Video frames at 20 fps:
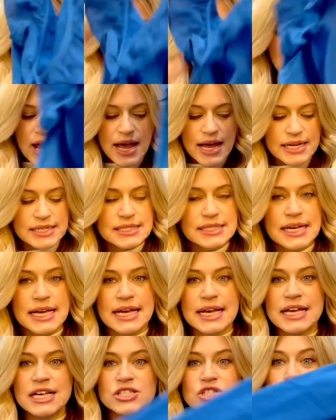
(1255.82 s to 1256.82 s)
dress
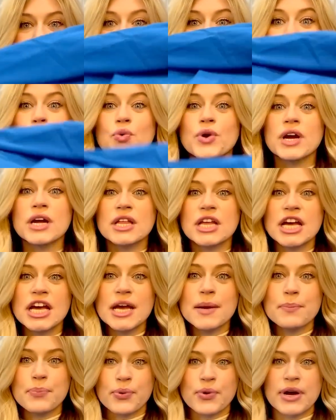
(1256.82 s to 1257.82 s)
is
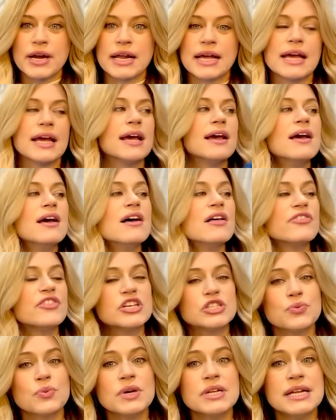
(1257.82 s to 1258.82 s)
really pretty.
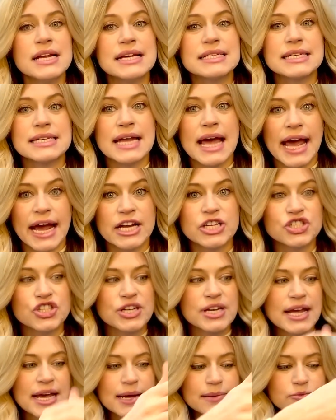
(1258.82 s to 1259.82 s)
This one is an
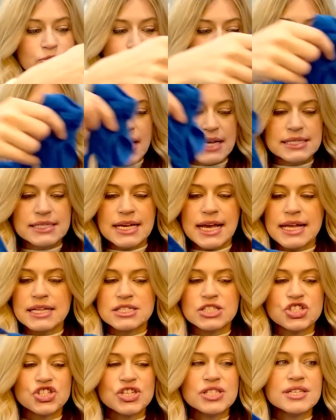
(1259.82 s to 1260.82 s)
H&M dress.
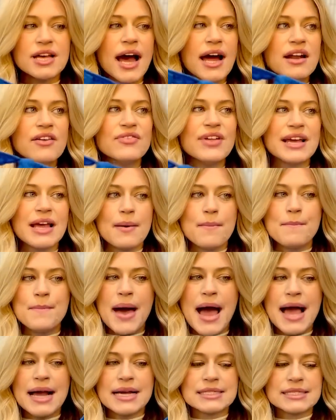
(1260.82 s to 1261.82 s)
It's just kind of like a
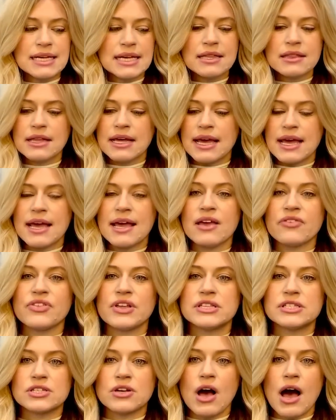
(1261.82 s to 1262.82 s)
maxi length.
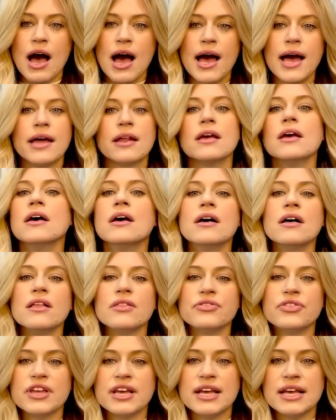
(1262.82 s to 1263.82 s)
It's got
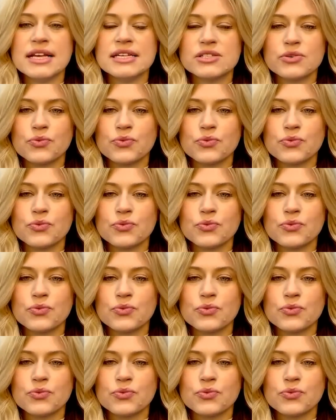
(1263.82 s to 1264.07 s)
these